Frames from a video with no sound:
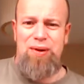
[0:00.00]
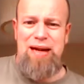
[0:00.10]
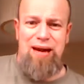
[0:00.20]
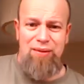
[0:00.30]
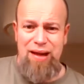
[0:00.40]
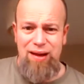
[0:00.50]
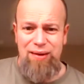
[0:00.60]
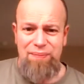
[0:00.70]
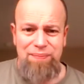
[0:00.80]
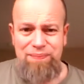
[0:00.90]
anybody out
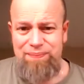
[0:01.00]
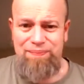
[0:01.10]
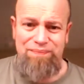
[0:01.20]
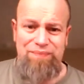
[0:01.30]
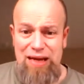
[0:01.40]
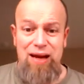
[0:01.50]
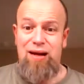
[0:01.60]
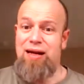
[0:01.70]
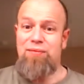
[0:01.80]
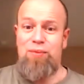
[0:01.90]
there?
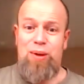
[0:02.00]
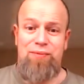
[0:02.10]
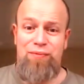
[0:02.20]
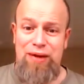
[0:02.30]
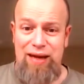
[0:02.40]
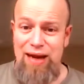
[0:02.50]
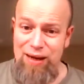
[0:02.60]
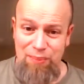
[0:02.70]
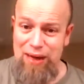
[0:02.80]
Yeah, another one for you.